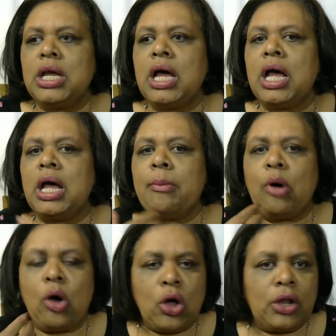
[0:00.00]
um,
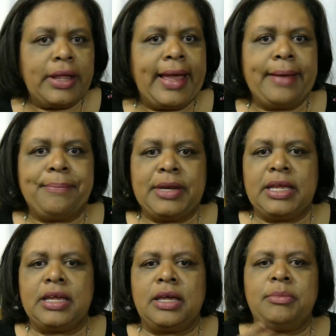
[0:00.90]
all
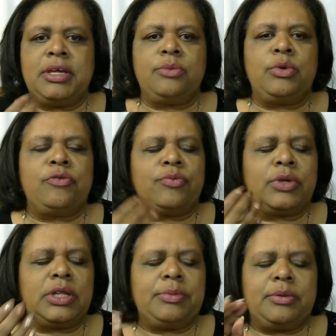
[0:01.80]
happening. I mean, we've
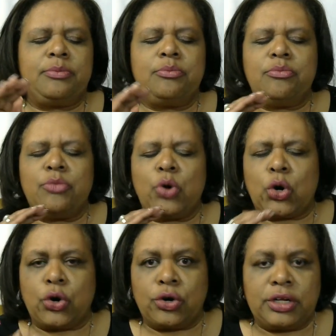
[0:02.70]
really been
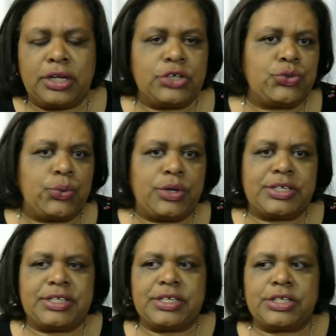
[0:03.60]
hurtling towards
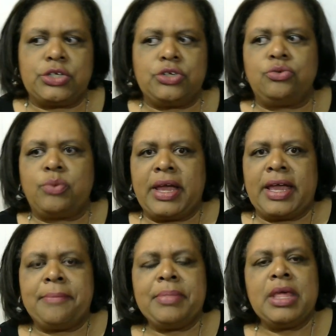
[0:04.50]
this new
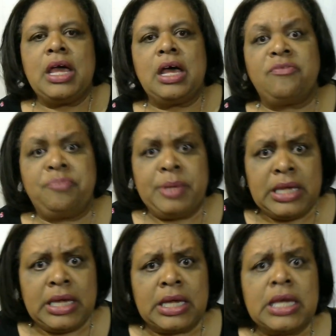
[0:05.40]
way of
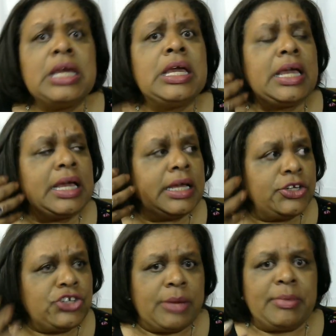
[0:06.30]
being. And
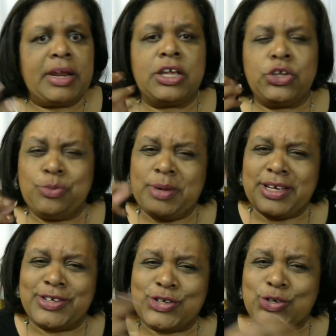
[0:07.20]
Gemini, you
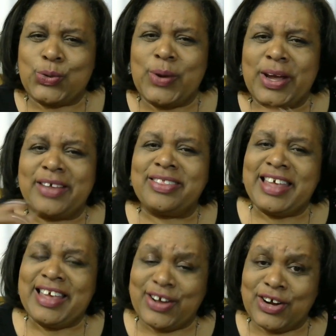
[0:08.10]
being such quick
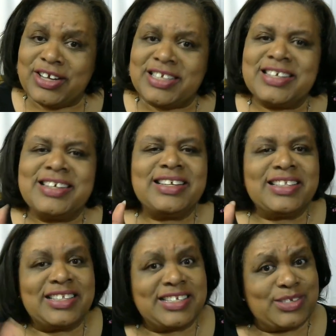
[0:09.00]
thinkers,
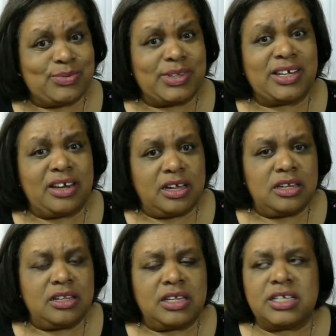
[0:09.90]
this is really gonna
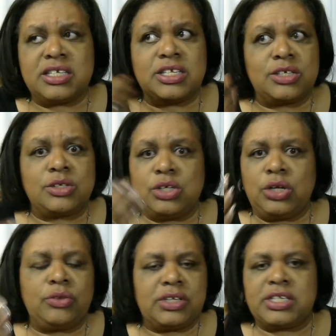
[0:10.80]
this is you
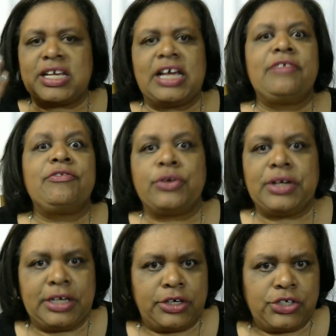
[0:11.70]
know this is kind of your
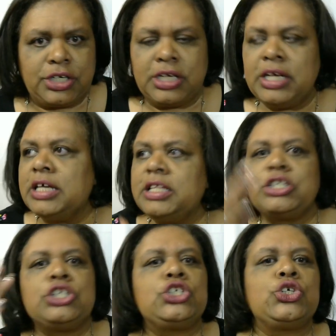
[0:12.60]
energy this
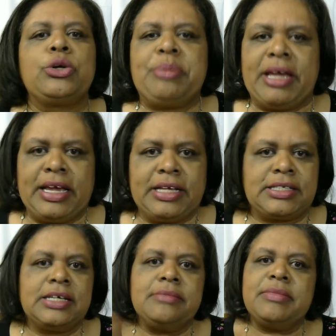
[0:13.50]
is your pace
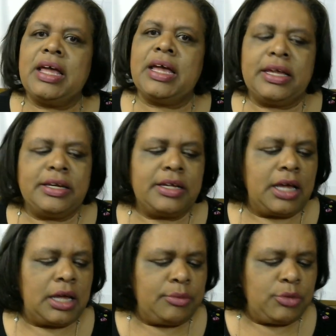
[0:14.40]
and
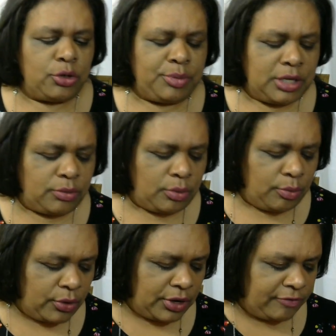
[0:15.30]
um, you're being
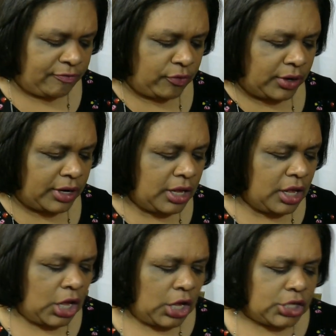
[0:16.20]
rewarded for it
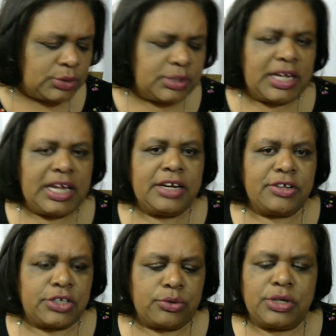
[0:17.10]
also with the eight of
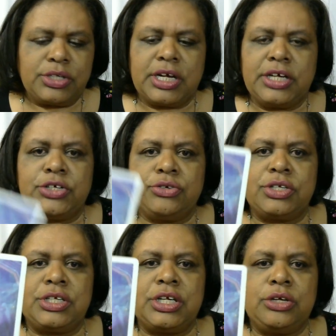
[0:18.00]
swords i do
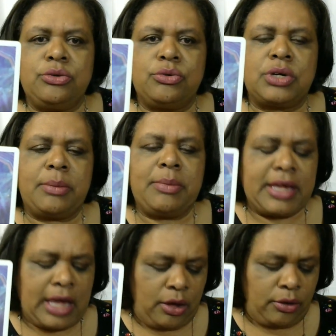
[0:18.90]
see you coming
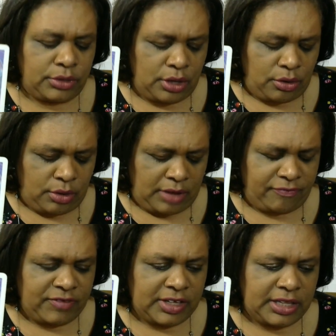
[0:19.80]
out though of
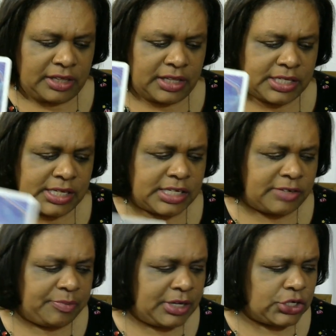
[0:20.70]
feeling the sense
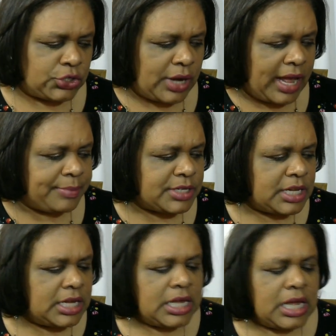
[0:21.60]
of being trapped
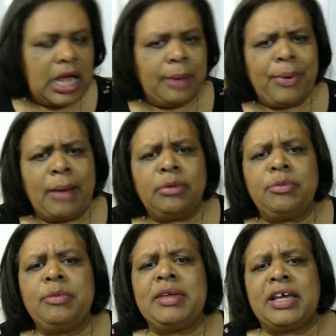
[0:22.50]
um,
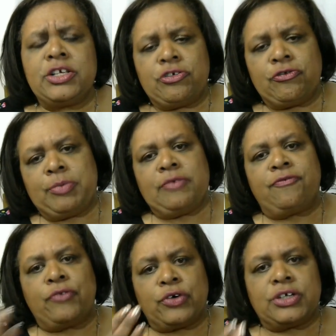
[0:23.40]
probably because you've been
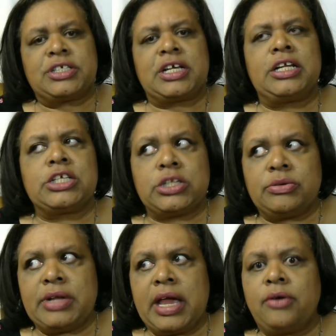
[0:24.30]
forced to kind of slow
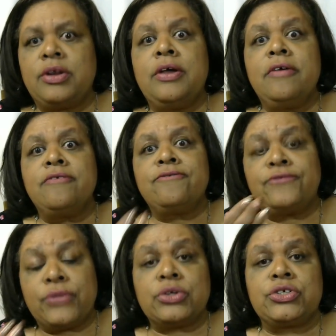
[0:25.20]
down
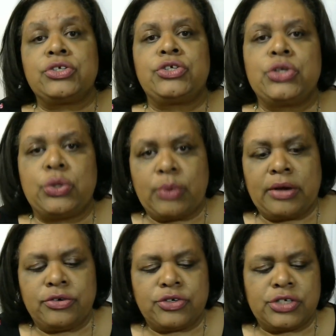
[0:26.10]
forced to
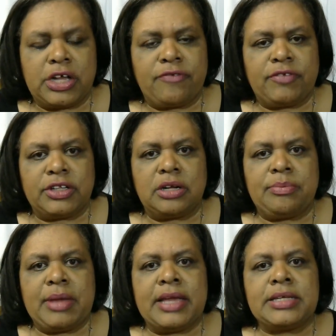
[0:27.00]
ground yourself a little
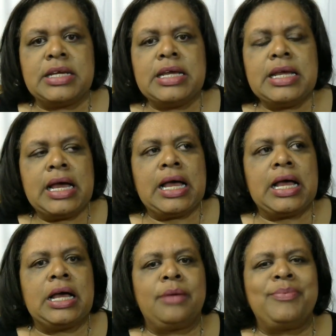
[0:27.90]
bit
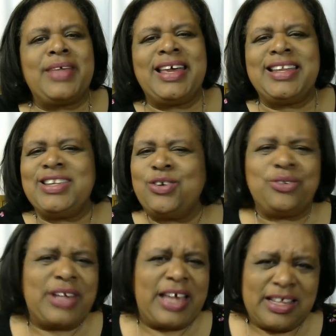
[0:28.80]
um, and you
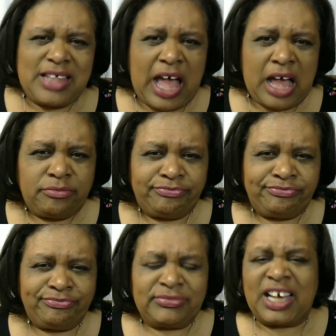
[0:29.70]
don't like that
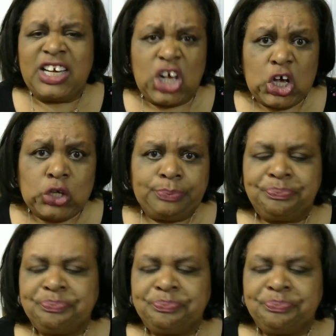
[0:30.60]
i know